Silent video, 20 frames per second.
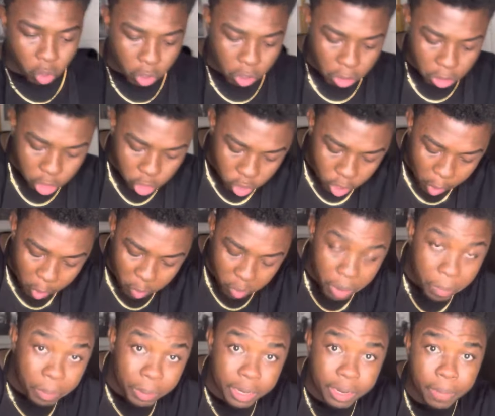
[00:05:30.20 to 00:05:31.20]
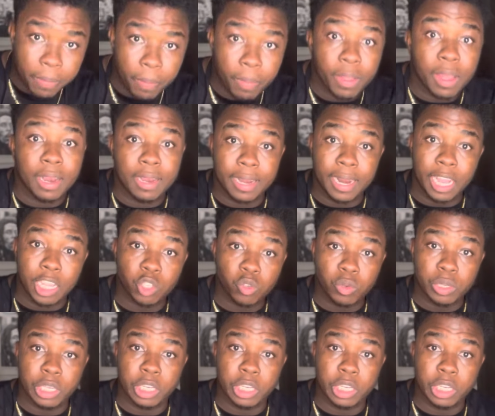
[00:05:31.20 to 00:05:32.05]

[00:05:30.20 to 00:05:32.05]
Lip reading: oil start rippling, that's when